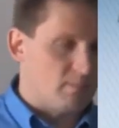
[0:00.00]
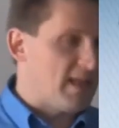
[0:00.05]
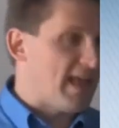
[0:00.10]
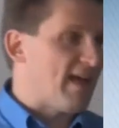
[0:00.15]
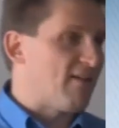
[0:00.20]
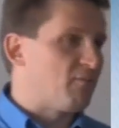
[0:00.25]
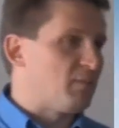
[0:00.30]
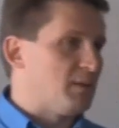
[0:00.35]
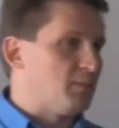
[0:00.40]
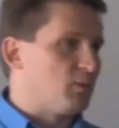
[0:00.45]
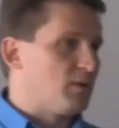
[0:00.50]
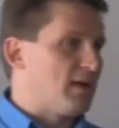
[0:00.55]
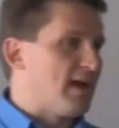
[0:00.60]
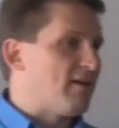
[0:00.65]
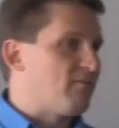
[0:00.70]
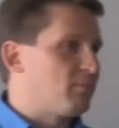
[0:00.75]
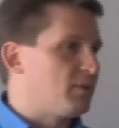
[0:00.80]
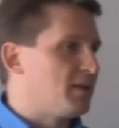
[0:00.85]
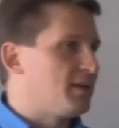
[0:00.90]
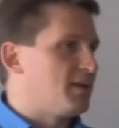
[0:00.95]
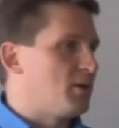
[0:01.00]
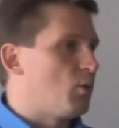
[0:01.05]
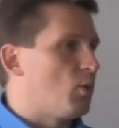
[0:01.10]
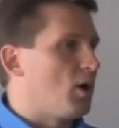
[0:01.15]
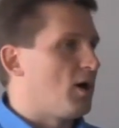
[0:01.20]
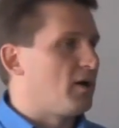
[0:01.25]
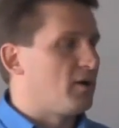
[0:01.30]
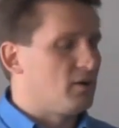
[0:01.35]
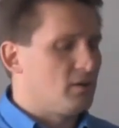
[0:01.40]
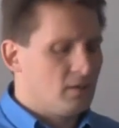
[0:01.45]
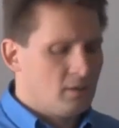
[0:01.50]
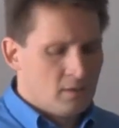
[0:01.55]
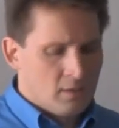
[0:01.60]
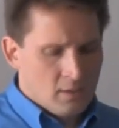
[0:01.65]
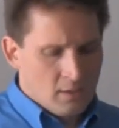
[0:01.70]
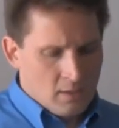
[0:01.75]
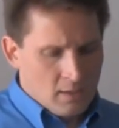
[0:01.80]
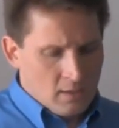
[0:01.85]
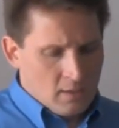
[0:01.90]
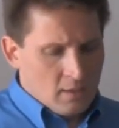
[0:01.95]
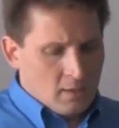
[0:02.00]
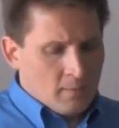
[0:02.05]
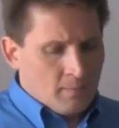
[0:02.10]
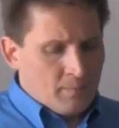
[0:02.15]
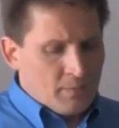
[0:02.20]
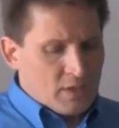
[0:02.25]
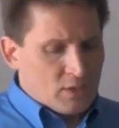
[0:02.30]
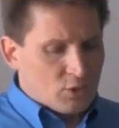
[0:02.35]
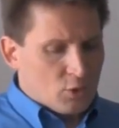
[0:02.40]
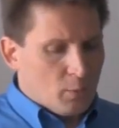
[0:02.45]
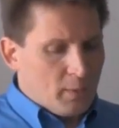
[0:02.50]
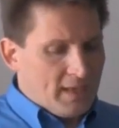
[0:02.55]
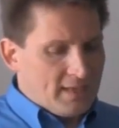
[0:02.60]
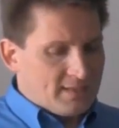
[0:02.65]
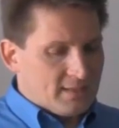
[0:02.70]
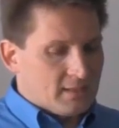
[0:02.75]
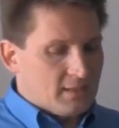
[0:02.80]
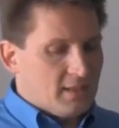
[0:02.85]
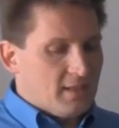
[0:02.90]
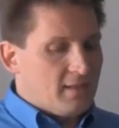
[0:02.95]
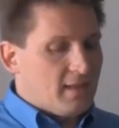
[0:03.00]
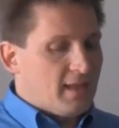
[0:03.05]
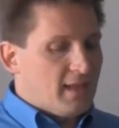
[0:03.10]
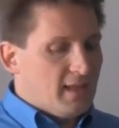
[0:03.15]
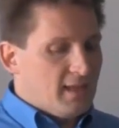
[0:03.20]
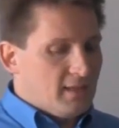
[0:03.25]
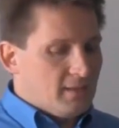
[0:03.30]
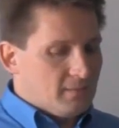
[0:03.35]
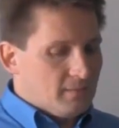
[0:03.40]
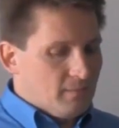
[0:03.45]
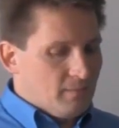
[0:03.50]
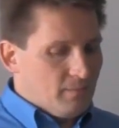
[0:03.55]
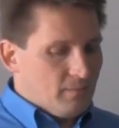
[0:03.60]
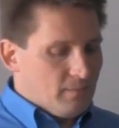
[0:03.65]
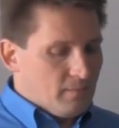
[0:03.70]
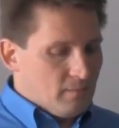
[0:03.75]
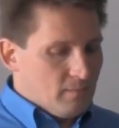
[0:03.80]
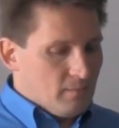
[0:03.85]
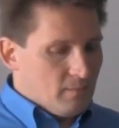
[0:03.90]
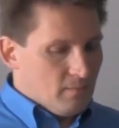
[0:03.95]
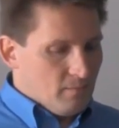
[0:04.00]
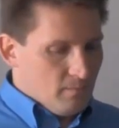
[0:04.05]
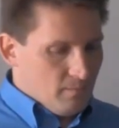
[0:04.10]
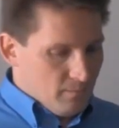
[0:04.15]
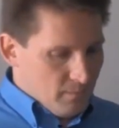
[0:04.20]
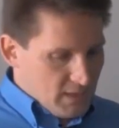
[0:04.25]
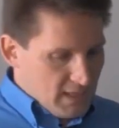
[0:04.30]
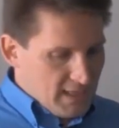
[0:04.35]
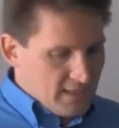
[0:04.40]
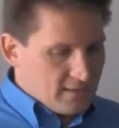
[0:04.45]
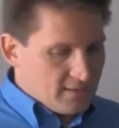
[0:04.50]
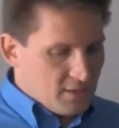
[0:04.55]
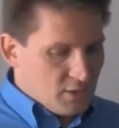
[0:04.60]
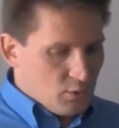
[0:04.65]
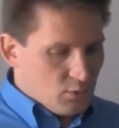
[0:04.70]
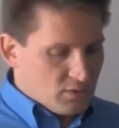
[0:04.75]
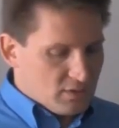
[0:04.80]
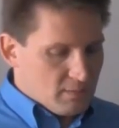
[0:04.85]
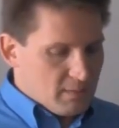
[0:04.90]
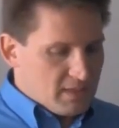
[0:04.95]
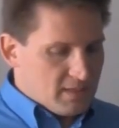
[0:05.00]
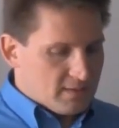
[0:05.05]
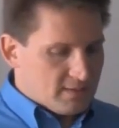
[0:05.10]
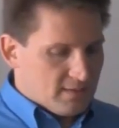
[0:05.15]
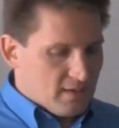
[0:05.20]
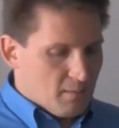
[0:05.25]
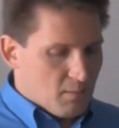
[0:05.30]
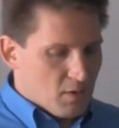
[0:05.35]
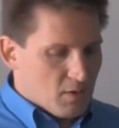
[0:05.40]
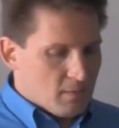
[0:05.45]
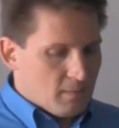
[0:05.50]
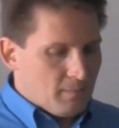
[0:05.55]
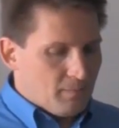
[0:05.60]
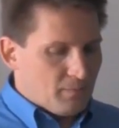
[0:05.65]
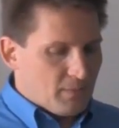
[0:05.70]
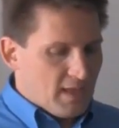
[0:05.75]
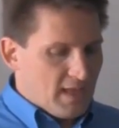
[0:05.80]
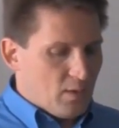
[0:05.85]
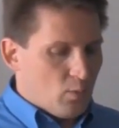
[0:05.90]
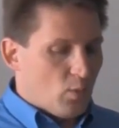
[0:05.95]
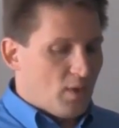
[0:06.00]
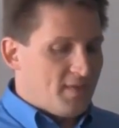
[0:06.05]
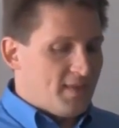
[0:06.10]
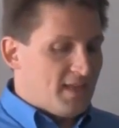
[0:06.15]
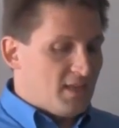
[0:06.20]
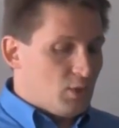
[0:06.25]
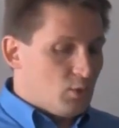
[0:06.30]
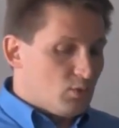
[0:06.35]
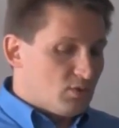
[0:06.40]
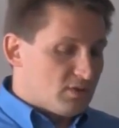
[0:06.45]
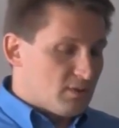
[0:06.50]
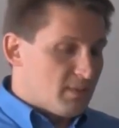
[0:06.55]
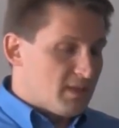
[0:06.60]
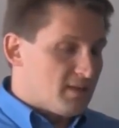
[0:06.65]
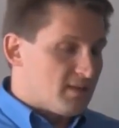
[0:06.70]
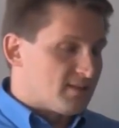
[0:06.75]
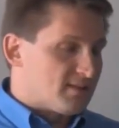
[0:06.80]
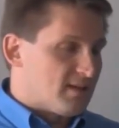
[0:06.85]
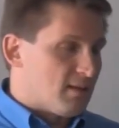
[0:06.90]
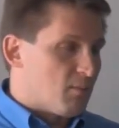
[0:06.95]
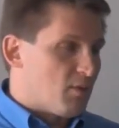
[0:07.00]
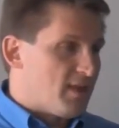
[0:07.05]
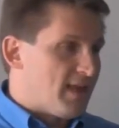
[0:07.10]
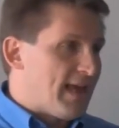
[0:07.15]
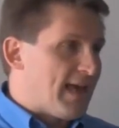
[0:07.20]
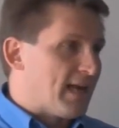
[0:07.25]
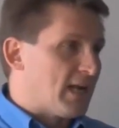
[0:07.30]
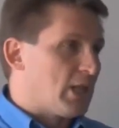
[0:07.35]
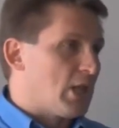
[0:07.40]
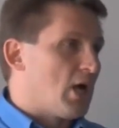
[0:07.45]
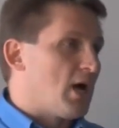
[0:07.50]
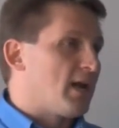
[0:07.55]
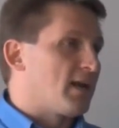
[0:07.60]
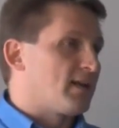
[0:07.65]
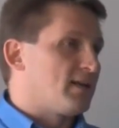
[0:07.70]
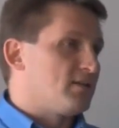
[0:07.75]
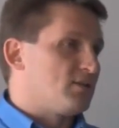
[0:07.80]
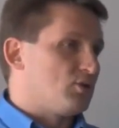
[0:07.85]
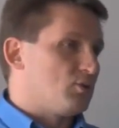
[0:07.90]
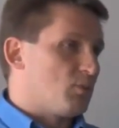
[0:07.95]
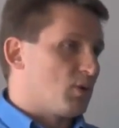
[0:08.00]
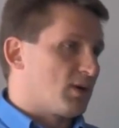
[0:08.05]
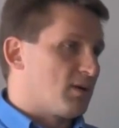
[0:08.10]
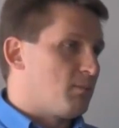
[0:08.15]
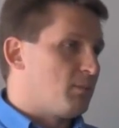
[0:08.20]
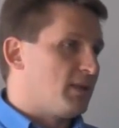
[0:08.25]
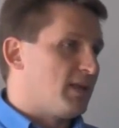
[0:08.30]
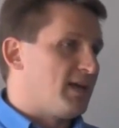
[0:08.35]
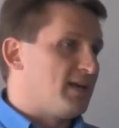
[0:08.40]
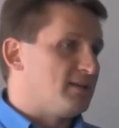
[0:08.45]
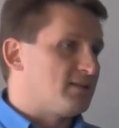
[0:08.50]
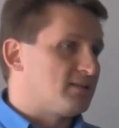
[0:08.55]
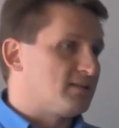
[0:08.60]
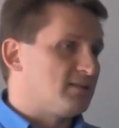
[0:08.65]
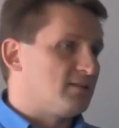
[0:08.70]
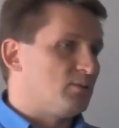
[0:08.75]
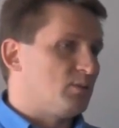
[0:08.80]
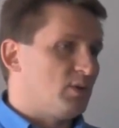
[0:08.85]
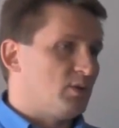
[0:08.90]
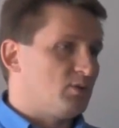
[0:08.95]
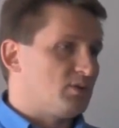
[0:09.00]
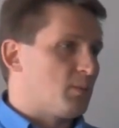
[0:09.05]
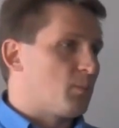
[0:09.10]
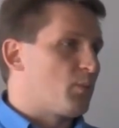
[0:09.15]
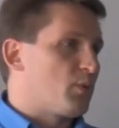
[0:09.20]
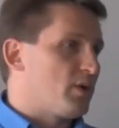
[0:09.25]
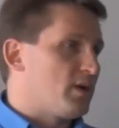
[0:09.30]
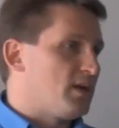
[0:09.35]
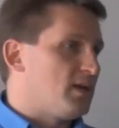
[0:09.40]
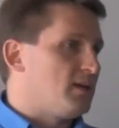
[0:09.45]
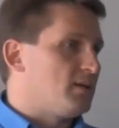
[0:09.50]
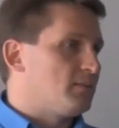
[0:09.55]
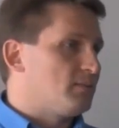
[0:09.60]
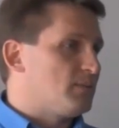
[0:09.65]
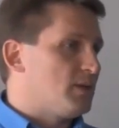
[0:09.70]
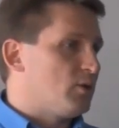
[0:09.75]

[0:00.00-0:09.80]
have people have plenty of water. So basically they needed to use them in the summer, and when they used them in the summer, they had a lot of consumer complaints. It was a pretty